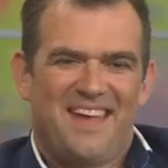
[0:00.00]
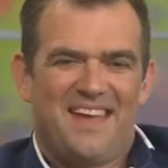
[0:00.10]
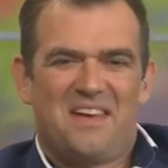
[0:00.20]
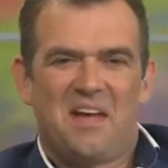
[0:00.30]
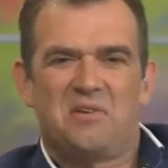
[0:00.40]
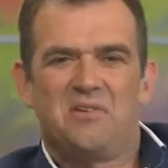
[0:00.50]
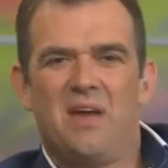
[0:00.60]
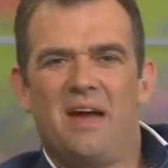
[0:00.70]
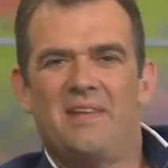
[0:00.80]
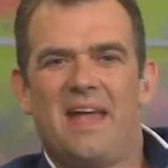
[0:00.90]
Now, do
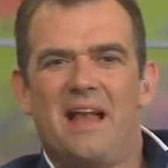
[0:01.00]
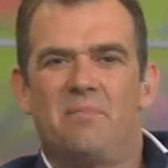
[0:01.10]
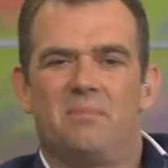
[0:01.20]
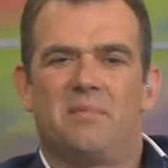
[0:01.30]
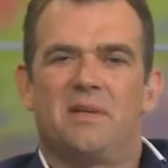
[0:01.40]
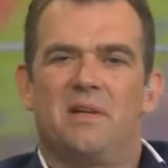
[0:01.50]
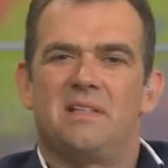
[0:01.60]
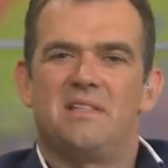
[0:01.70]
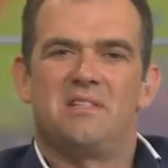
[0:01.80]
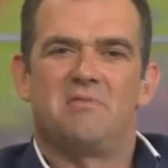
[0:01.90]
you have an album that you
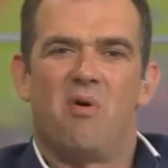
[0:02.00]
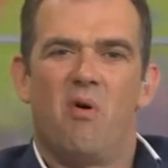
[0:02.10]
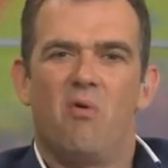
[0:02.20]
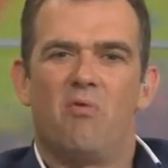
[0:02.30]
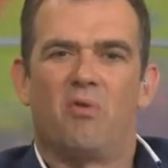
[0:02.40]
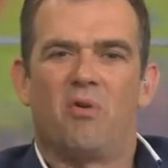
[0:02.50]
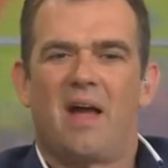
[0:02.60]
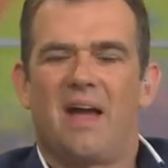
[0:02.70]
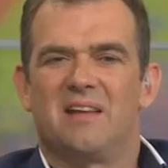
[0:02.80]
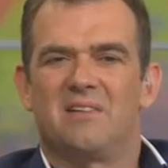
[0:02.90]
listen to over
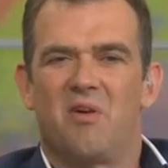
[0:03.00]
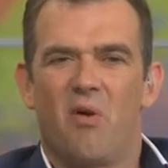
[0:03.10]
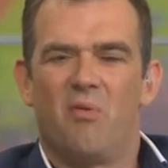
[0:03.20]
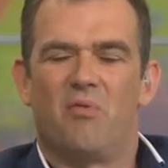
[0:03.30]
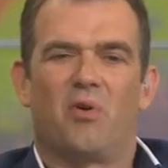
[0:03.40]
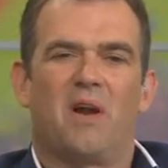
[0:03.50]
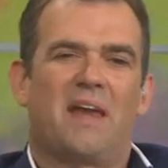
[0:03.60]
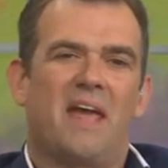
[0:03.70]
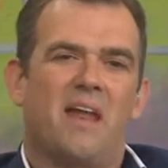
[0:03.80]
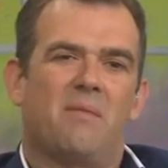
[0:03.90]
and over
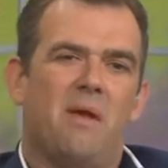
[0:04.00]
again?